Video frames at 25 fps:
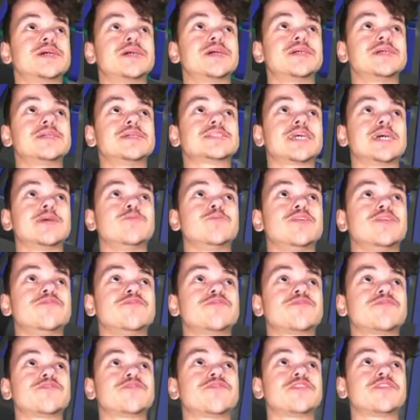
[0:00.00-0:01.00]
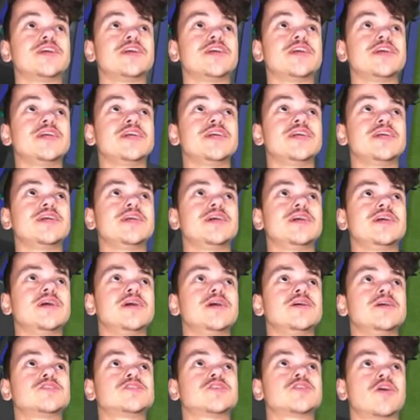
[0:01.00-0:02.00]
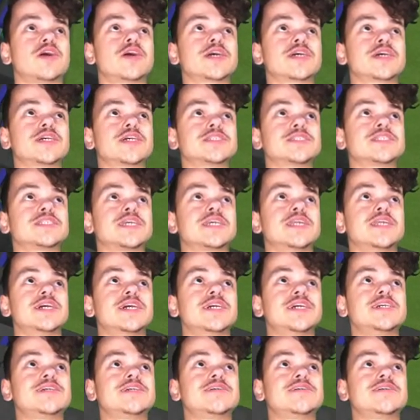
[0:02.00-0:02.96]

Same with the Target Center.